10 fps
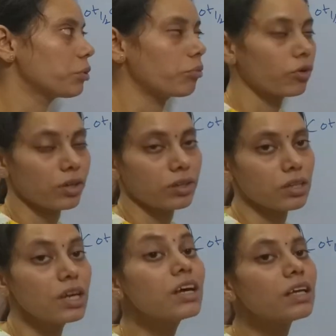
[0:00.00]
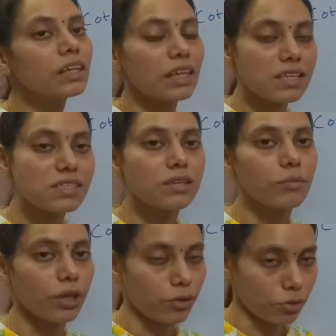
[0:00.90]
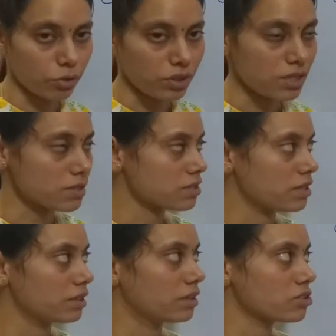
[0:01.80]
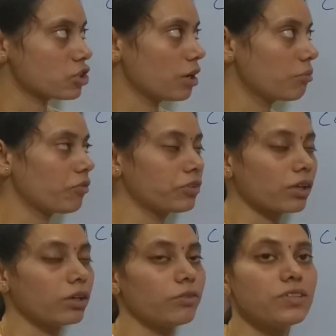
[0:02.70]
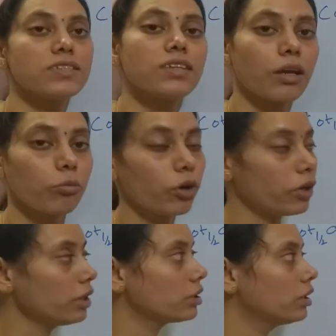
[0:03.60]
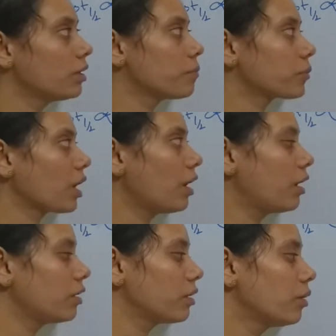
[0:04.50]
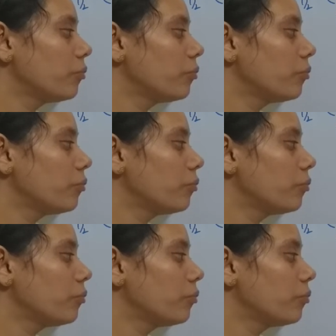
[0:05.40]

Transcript: be more or less similar to this. The shape of the curve is sigmoid, and